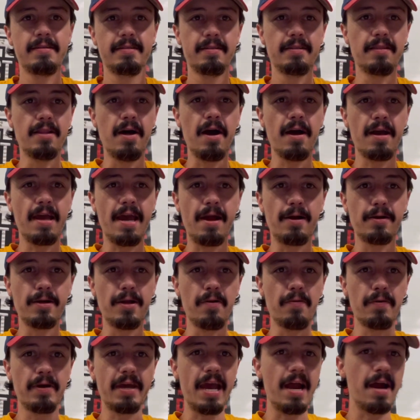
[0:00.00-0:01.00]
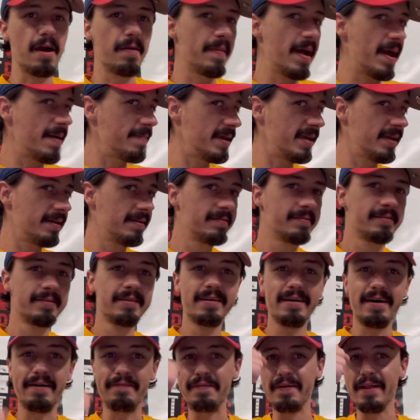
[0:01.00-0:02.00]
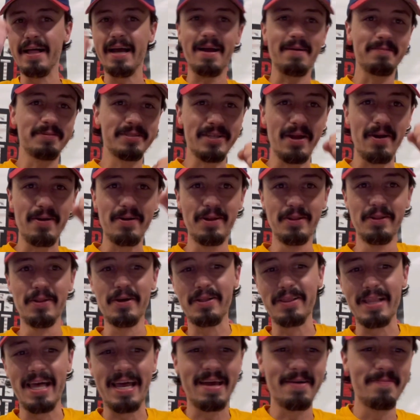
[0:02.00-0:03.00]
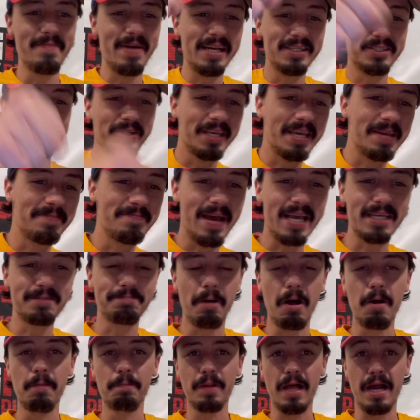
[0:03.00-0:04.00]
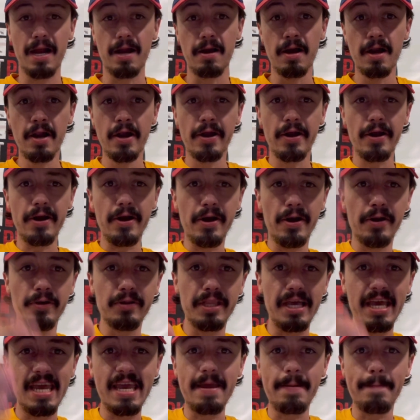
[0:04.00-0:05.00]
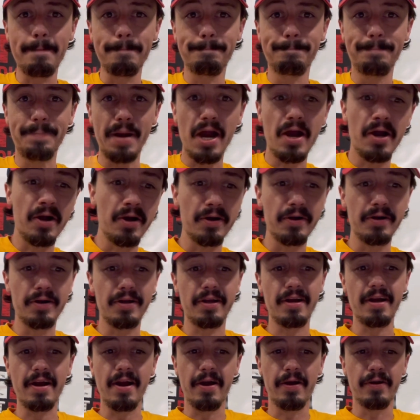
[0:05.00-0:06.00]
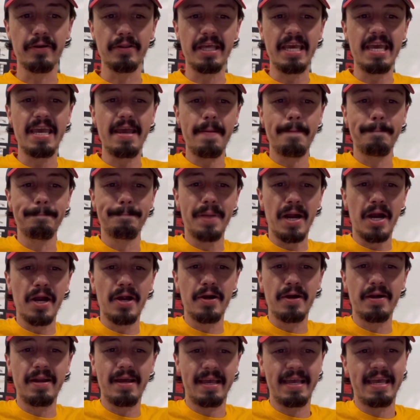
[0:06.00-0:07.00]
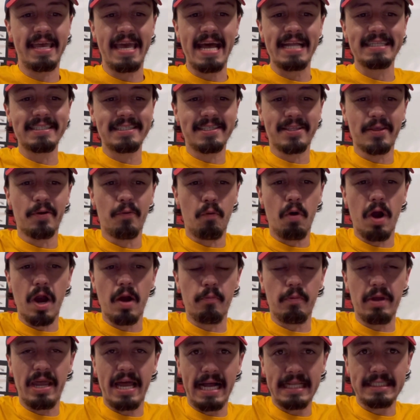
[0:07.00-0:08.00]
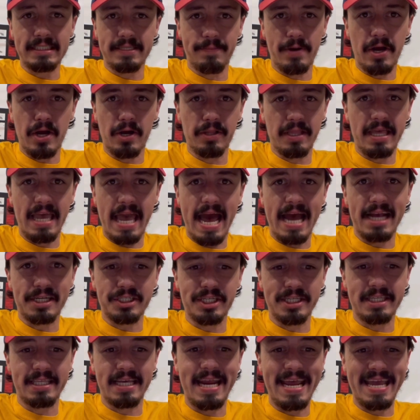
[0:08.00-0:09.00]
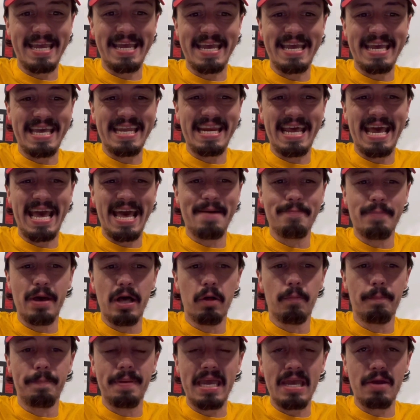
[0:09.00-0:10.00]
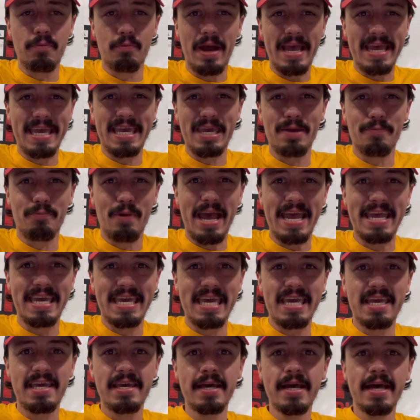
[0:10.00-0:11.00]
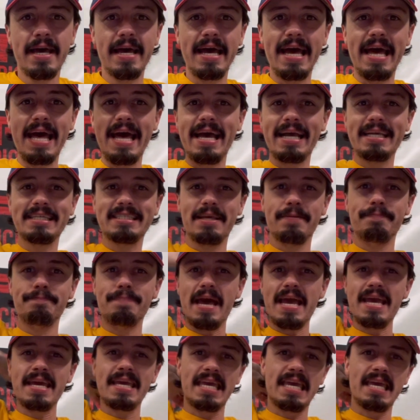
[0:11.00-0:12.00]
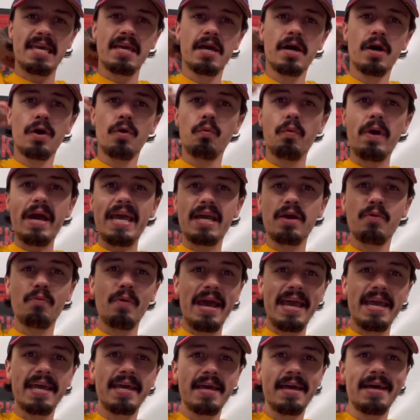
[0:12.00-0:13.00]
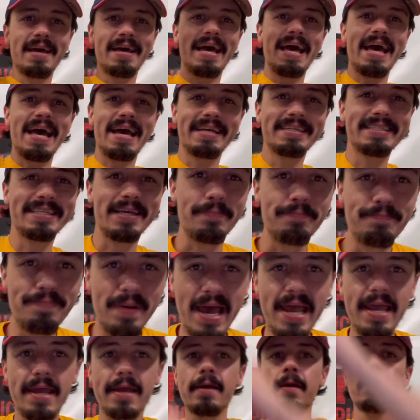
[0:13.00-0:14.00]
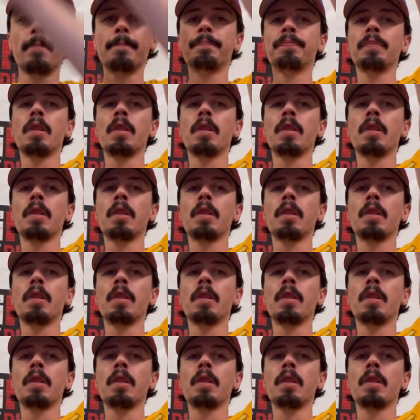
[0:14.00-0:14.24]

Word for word: Long hair don't care, baby. I feel like I'm starting to look like a Major League Baseball player. Early Bird. Early Bird gets the worm. We got some early action today in MLB. Wakey, wakey. Eggs and bakey. Wake, wake. Eggs and bake.